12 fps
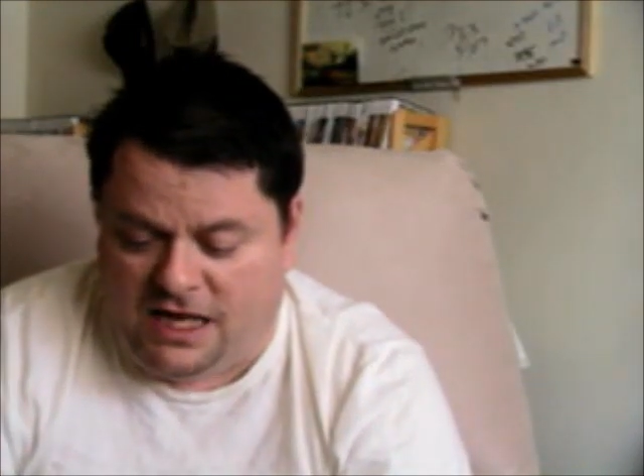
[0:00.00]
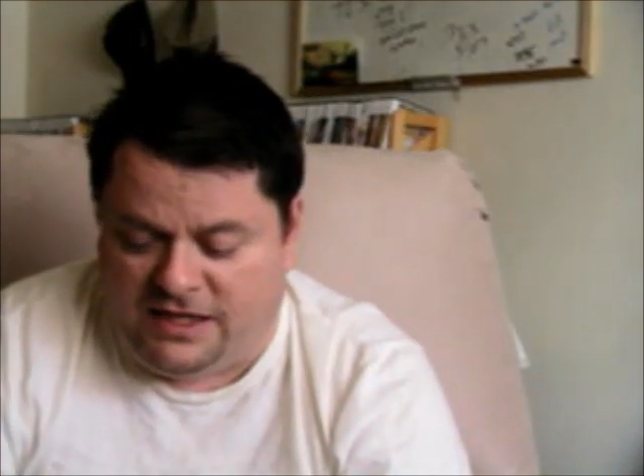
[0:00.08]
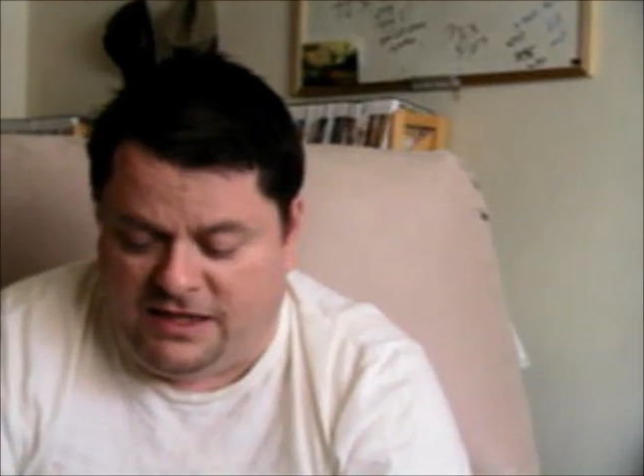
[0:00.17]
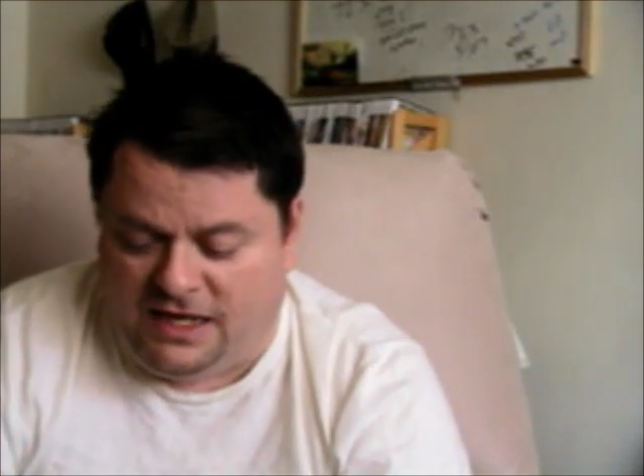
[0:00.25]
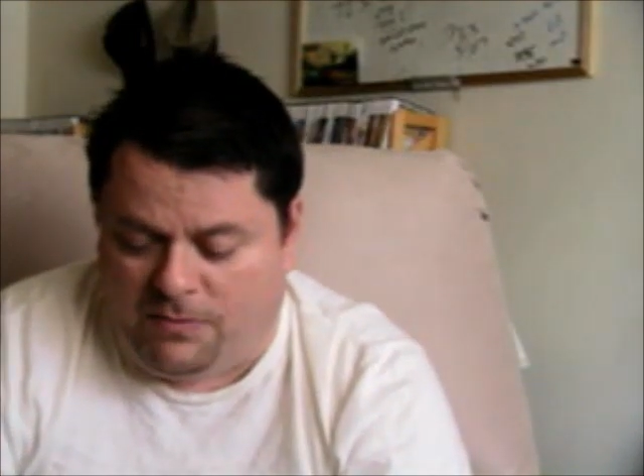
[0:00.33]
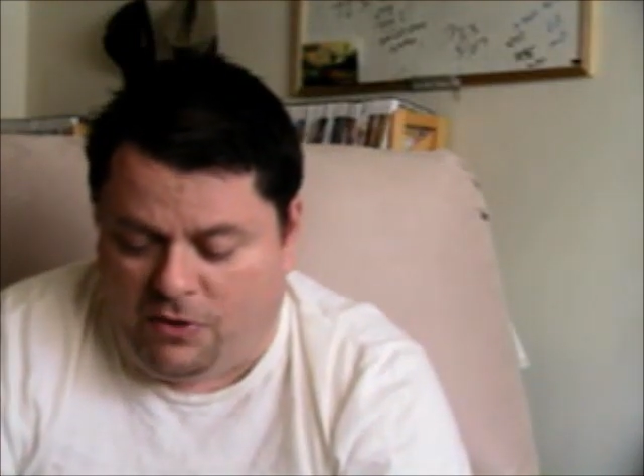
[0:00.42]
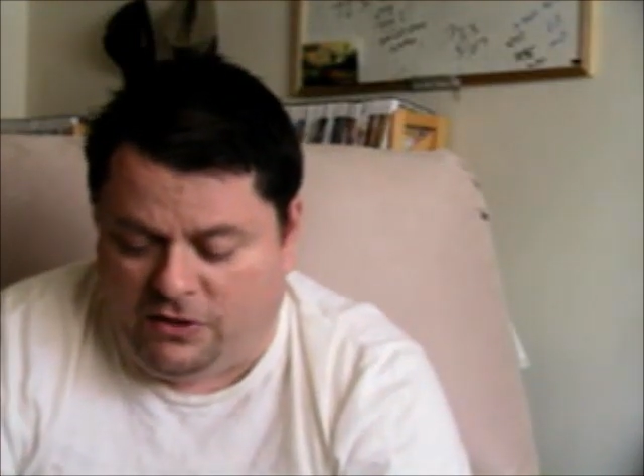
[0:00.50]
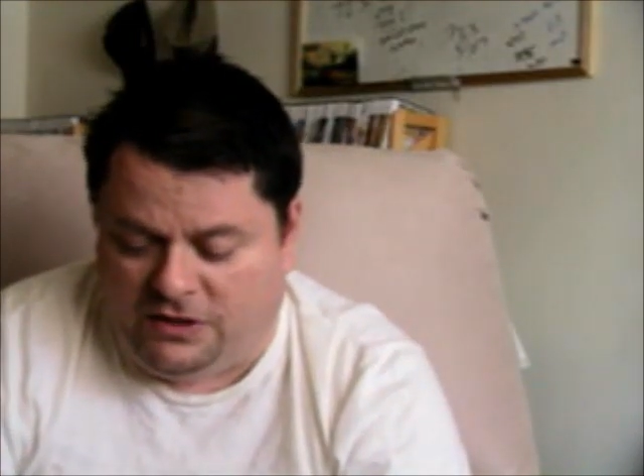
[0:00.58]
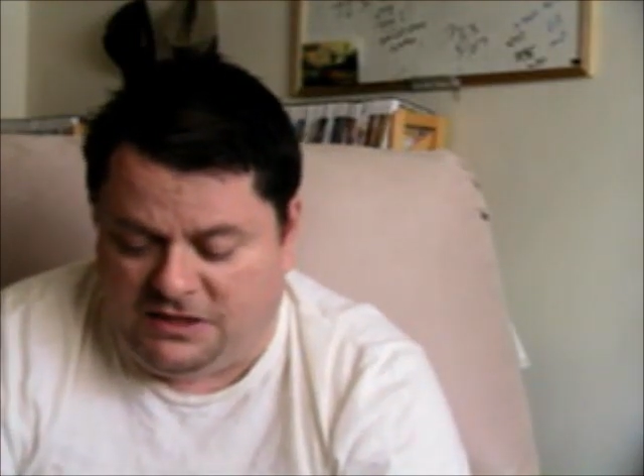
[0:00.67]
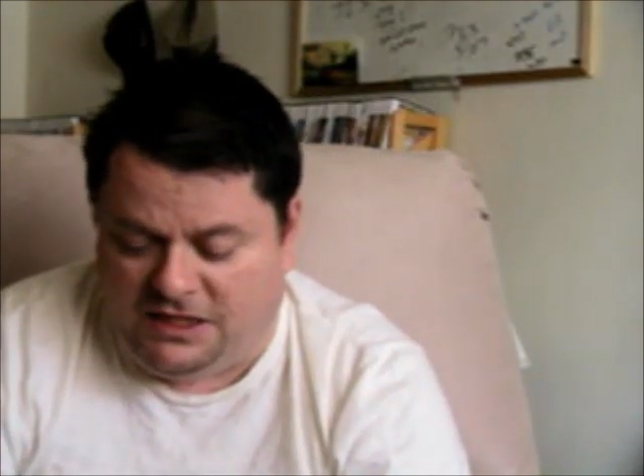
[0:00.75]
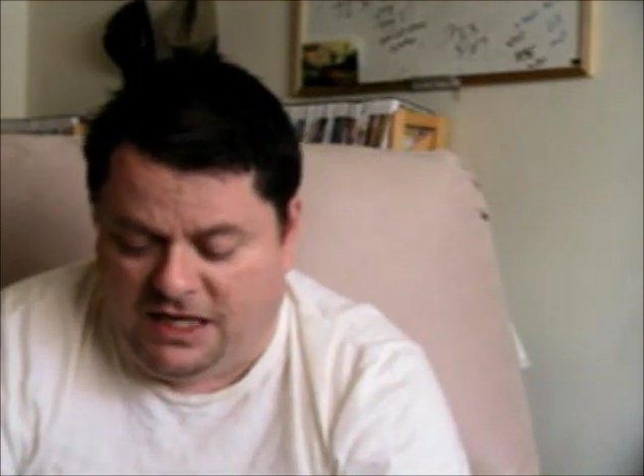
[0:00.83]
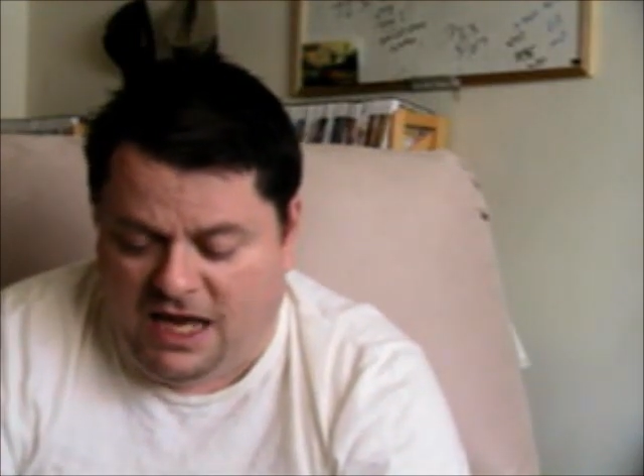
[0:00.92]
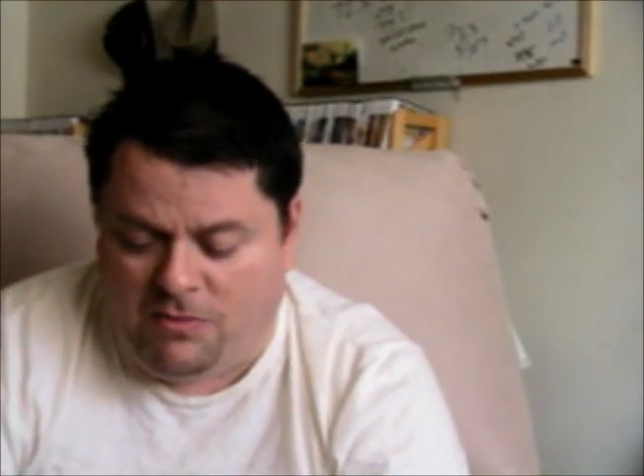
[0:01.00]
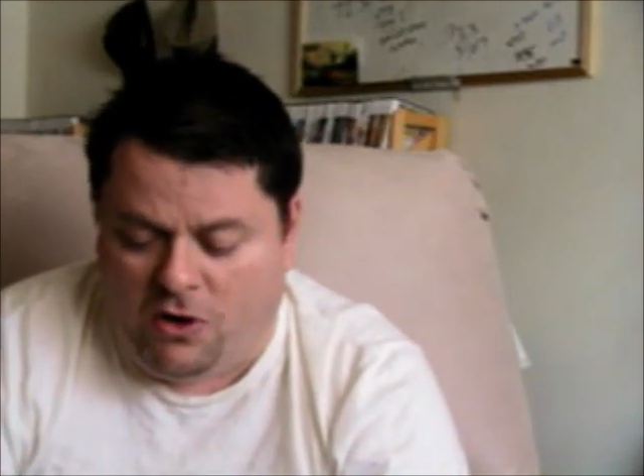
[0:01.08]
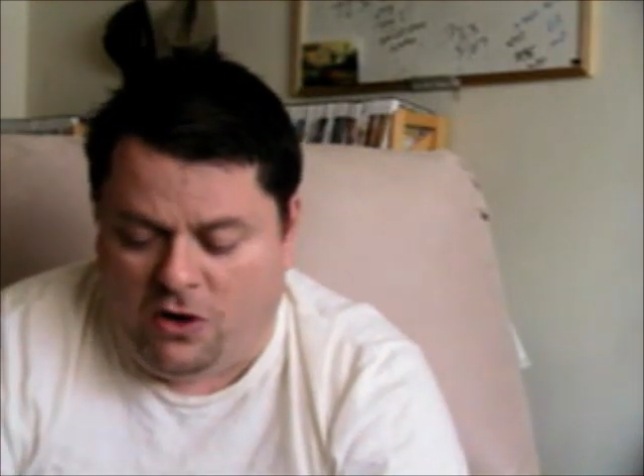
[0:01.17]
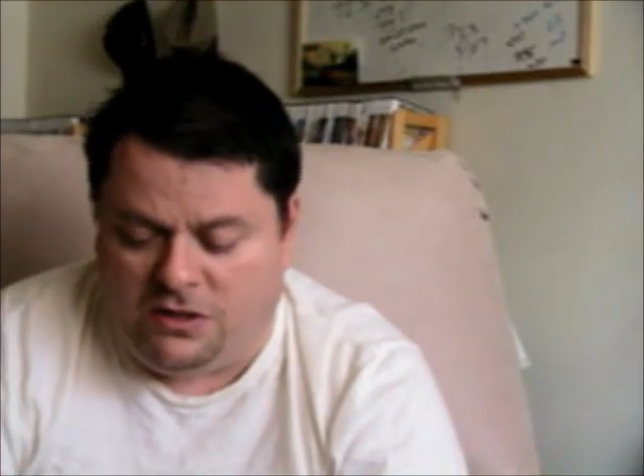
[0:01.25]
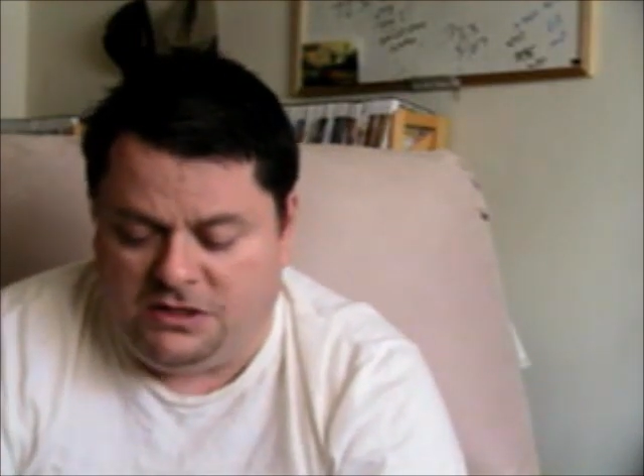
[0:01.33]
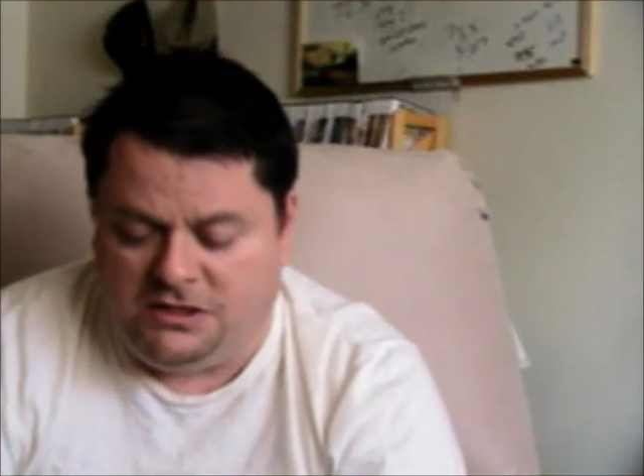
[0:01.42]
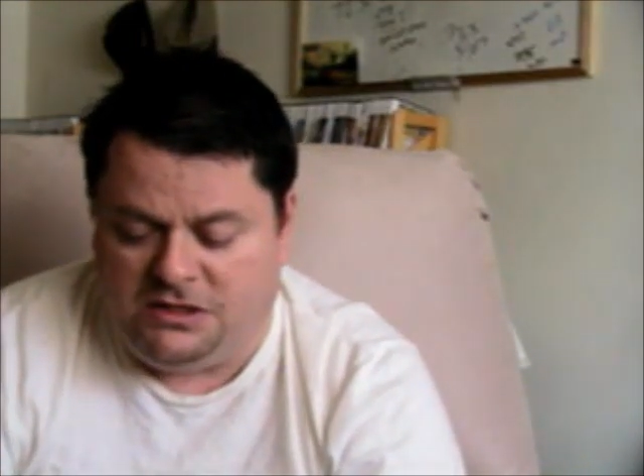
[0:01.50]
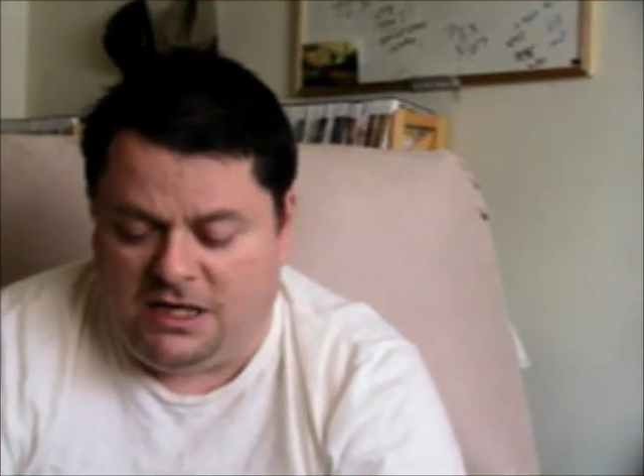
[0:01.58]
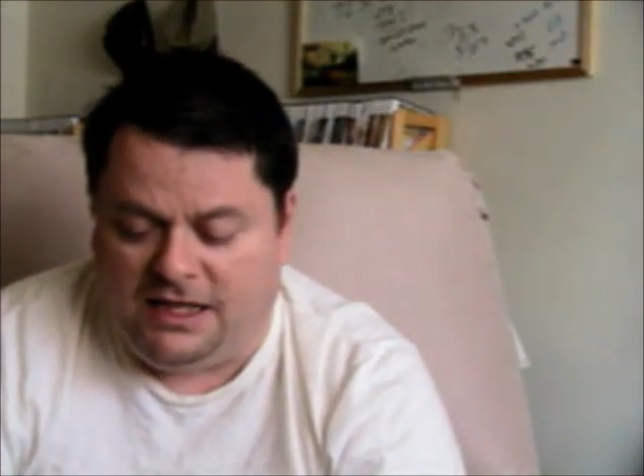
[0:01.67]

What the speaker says: I think I bought this at Kmart.